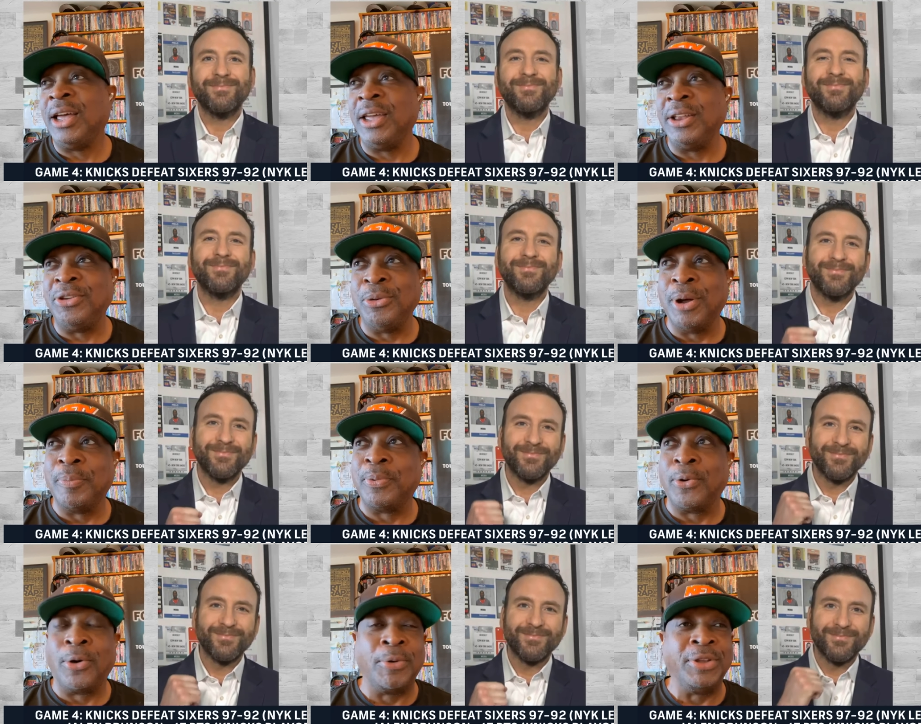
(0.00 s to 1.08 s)
Speaker 1: hit you
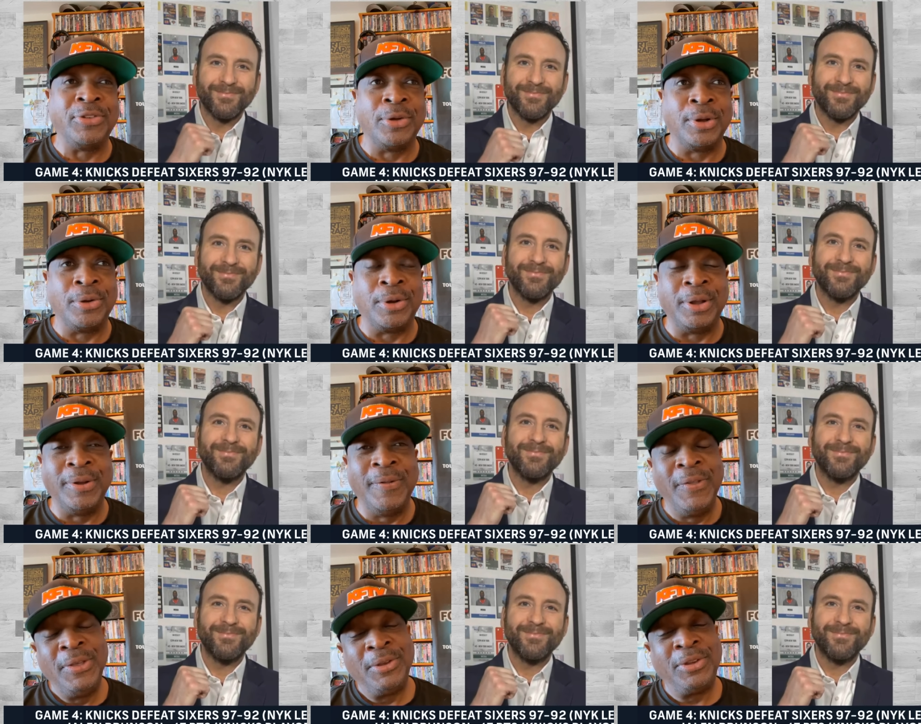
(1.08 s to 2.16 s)
up always on
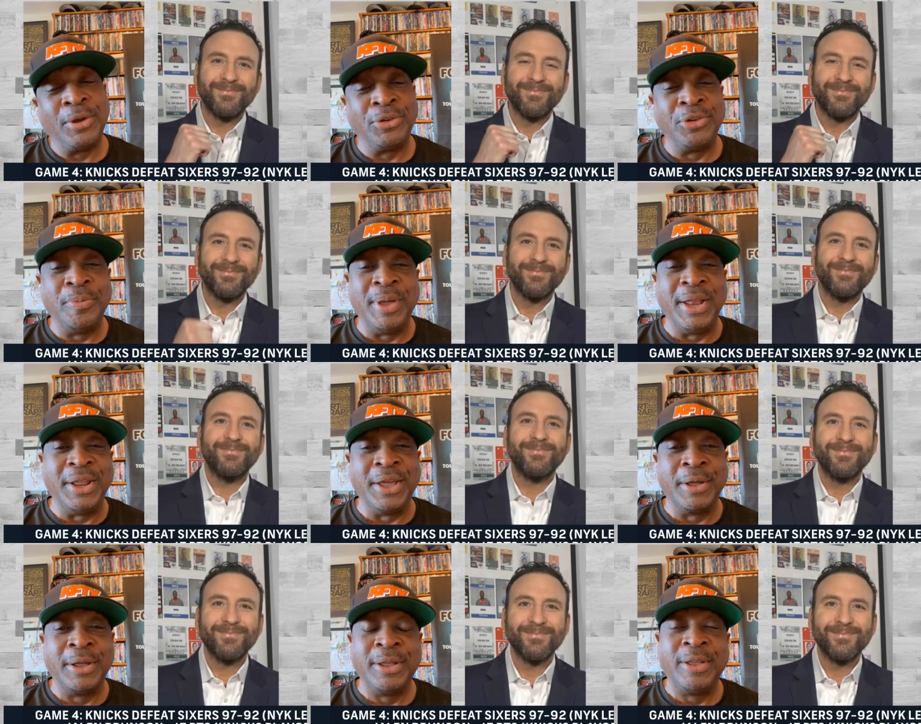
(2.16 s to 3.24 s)
social
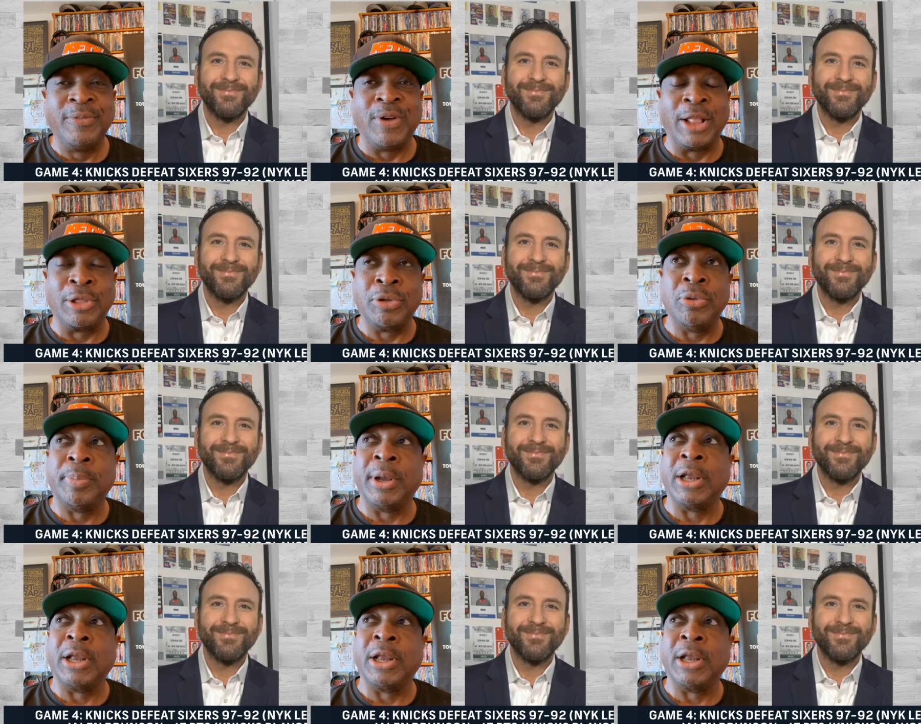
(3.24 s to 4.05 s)
media, follow you.